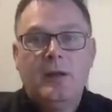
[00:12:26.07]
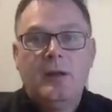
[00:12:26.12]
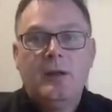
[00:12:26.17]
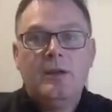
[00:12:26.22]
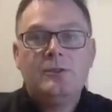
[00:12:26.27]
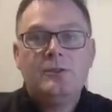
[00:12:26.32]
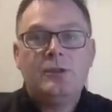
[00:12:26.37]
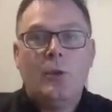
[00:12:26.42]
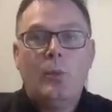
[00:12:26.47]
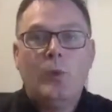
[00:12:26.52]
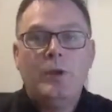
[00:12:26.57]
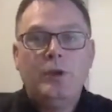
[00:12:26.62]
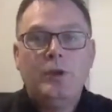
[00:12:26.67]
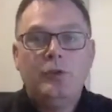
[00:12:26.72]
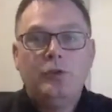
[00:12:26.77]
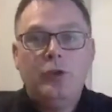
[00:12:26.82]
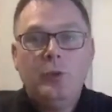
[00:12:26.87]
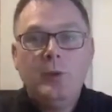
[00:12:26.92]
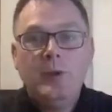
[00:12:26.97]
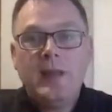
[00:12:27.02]
So when you're
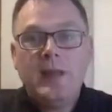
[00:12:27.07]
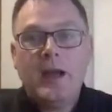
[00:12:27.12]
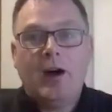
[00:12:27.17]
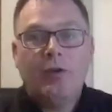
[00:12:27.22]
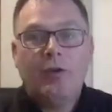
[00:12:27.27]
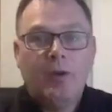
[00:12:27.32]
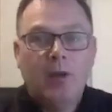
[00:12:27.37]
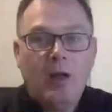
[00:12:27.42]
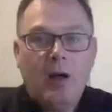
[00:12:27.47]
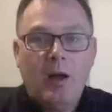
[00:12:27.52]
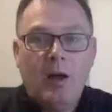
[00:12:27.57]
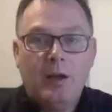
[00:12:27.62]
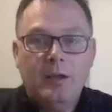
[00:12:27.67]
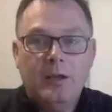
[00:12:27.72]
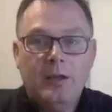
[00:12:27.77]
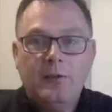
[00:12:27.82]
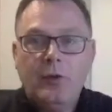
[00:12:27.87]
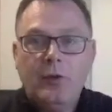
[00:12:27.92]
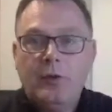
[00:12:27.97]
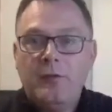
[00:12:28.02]
doing that online,
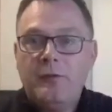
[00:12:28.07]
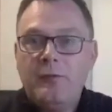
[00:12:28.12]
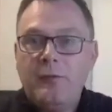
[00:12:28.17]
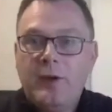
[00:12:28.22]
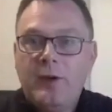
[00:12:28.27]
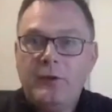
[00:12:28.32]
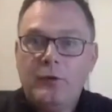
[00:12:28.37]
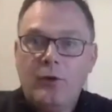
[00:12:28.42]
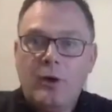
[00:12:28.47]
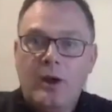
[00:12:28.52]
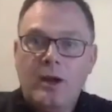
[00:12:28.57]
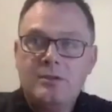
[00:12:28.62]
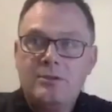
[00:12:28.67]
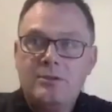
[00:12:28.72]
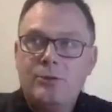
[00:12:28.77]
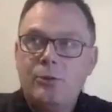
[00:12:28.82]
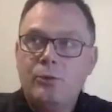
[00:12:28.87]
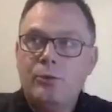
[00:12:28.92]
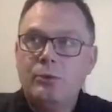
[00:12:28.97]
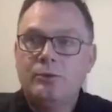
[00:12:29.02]
you've got to find the right
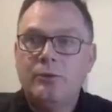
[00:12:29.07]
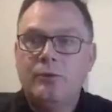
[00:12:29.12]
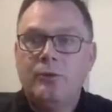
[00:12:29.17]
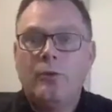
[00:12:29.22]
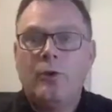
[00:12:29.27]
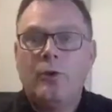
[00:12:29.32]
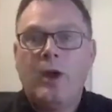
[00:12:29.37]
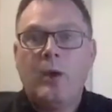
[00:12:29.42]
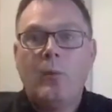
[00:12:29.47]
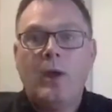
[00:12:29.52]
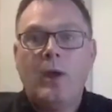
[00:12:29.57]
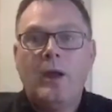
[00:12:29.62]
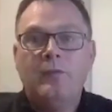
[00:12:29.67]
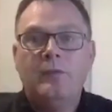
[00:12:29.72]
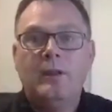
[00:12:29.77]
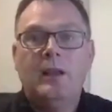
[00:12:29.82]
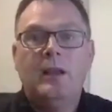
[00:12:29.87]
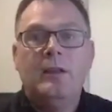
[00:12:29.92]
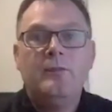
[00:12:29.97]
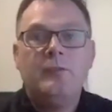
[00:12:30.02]
tools and the right way of
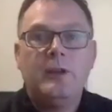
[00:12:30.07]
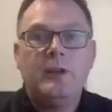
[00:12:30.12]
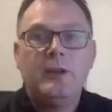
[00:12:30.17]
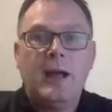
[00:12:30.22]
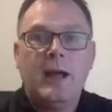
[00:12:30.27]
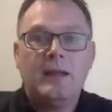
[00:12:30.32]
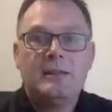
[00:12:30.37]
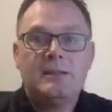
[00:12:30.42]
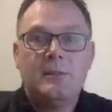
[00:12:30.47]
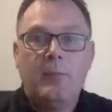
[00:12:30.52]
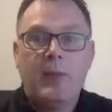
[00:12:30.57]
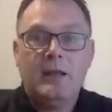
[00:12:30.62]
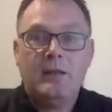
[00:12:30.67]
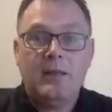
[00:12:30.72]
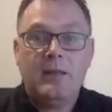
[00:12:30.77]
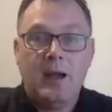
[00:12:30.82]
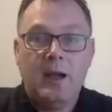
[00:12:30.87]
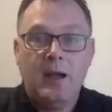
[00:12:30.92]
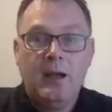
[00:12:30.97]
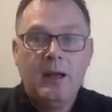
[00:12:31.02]
delivering that to make
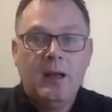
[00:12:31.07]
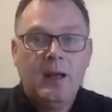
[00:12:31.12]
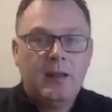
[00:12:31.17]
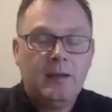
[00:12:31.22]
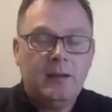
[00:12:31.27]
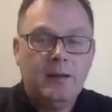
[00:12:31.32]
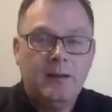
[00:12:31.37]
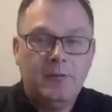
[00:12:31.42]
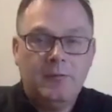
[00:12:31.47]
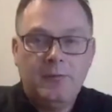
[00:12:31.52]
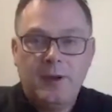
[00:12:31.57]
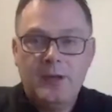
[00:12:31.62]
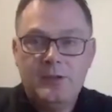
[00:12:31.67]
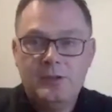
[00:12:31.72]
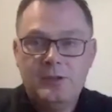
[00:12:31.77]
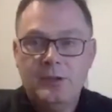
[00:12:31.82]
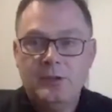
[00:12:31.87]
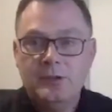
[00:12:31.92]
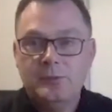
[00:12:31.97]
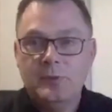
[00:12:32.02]
that, I think the phrase
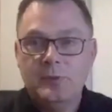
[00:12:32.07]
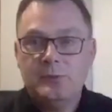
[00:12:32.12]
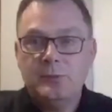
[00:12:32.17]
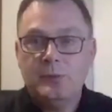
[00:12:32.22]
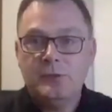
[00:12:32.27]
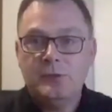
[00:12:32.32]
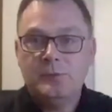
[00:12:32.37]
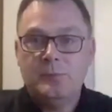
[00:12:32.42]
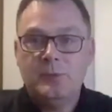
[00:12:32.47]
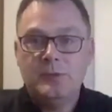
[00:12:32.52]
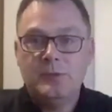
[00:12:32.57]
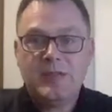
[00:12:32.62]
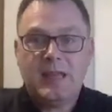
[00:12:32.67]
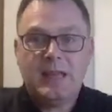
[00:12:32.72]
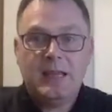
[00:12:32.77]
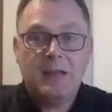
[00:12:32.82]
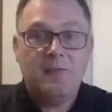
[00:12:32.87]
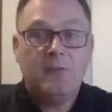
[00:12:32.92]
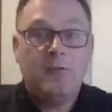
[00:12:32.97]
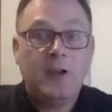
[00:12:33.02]
you used was
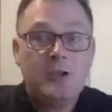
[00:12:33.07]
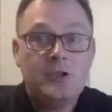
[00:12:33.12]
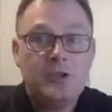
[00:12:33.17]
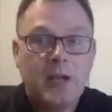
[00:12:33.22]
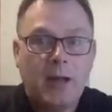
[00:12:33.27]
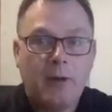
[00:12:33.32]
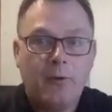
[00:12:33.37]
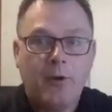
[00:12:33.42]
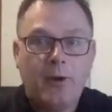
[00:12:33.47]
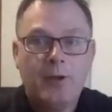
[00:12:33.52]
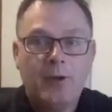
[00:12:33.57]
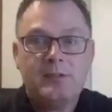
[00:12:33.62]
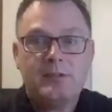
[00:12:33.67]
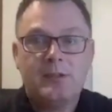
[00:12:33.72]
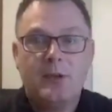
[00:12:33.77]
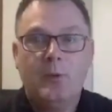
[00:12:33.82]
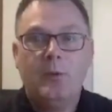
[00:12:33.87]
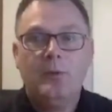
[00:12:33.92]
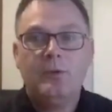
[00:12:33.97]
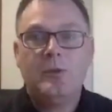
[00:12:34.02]
taking friction out, right?
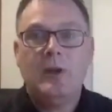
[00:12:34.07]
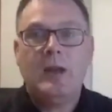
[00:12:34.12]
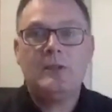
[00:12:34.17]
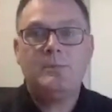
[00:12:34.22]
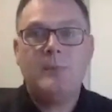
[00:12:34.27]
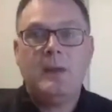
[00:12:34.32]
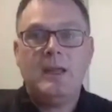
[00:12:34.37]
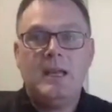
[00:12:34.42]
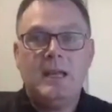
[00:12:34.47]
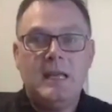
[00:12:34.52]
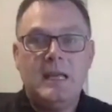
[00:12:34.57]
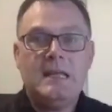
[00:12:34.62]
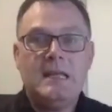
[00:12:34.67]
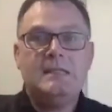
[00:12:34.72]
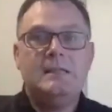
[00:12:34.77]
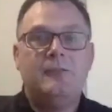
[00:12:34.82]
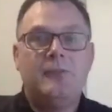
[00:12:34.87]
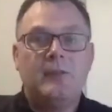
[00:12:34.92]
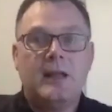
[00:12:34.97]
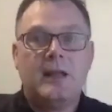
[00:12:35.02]
So let's make it easy
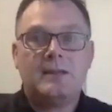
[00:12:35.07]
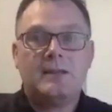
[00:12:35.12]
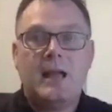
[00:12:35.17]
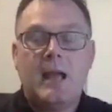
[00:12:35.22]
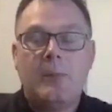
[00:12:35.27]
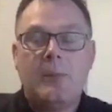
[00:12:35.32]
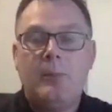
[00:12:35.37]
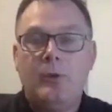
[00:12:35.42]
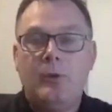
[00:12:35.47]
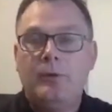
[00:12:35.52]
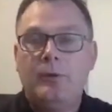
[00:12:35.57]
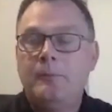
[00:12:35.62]
for that to happen.